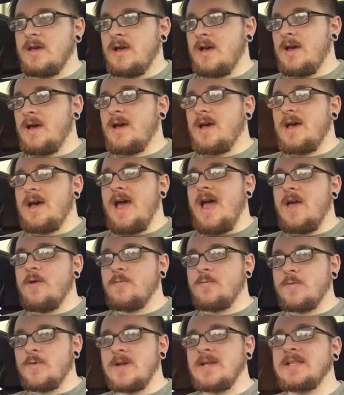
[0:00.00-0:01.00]
I
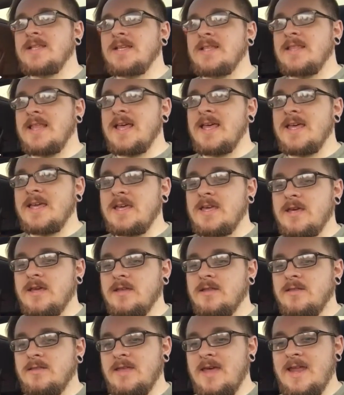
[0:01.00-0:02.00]
really like
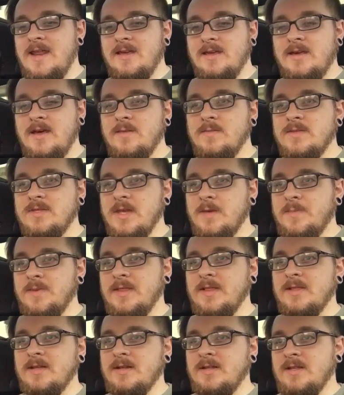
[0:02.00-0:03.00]
that it comes up in
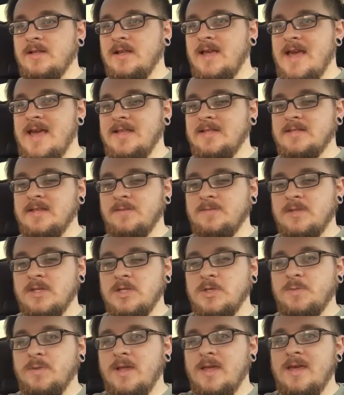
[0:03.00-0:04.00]
the little heads-up
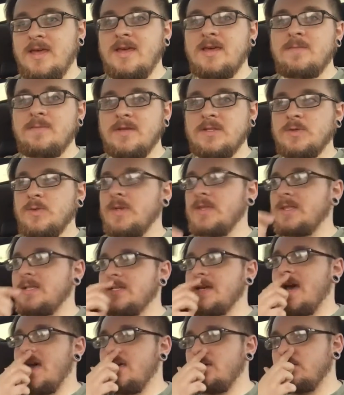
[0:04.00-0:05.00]
display in between the
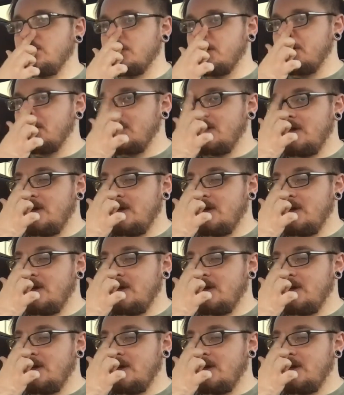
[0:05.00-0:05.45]
dials.